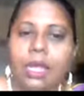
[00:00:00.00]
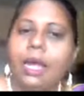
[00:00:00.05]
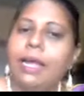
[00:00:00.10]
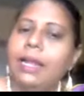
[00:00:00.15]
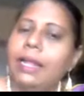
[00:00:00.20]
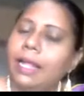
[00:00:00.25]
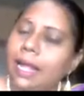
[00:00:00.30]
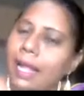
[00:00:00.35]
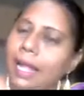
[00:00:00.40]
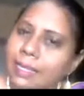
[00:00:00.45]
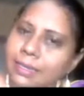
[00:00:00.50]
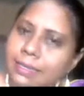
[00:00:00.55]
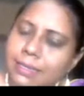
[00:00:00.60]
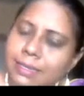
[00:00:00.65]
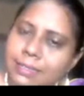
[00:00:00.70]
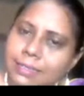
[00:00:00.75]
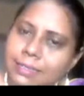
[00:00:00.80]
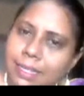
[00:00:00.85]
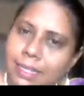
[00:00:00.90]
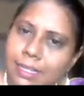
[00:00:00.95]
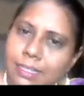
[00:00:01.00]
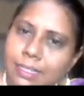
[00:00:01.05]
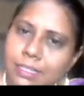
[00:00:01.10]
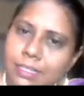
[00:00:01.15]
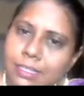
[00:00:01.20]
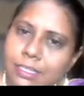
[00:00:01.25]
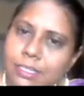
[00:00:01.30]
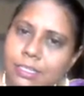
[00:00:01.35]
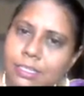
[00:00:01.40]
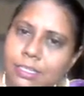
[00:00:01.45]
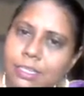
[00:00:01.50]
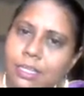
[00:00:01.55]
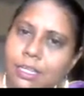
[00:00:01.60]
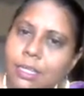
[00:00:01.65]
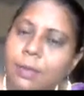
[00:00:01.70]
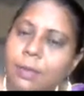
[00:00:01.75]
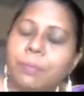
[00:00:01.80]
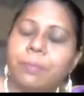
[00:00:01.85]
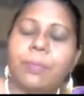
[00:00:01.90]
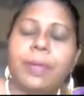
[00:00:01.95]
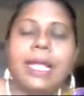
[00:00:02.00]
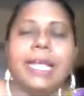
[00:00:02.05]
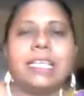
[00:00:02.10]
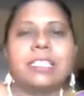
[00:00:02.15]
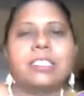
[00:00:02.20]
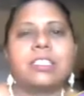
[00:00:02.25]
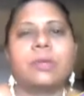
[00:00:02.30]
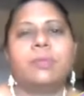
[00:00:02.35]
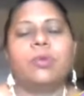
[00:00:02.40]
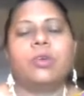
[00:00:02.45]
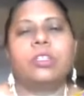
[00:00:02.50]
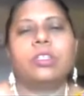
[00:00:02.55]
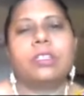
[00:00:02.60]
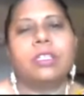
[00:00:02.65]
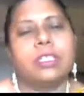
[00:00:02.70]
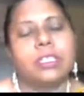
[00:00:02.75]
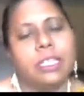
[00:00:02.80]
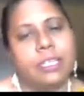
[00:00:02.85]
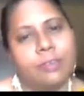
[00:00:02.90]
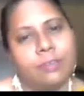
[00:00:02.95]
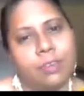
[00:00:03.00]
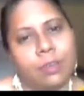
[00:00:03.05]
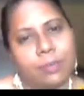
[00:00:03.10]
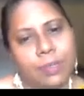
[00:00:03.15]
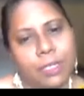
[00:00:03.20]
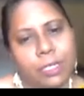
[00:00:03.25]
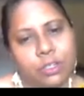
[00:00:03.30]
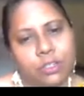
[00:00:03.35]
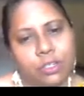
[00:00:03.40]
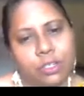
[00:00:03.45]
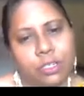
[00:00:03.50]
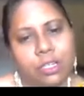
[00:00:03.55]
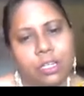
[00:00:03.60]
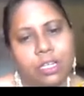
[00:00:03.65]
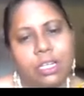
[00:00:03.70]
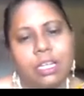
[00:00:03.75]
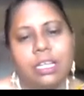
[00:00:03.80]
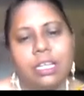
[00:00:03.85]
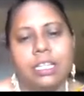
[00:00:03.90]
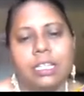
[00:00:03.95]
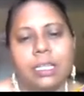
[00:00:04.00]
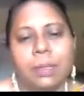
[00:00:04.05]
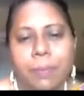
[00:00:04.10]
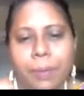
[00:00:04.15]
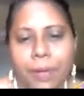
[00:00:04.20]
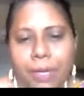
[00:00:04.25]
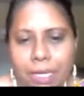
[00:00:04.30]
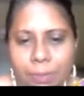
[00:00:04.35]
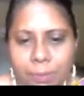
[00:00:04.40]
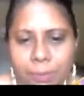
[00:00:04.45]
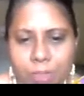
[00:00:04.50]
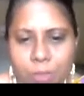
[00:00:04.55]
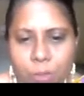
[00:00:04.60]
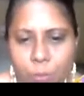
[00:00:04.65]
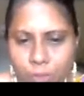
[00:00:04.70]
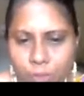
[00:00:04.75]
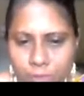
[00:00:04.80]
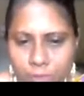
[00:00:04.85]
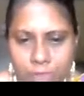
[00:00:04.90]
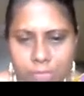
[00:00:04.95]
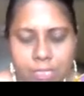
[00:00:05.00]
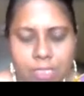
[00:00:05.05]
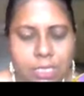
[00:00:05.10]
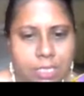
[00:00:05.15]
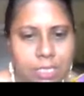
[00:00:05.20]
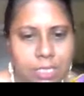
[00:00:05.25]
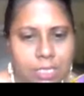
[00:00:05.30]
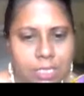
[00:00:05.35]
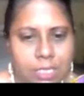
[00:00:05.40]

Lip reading: And as a result, based upon this information, the parliament works.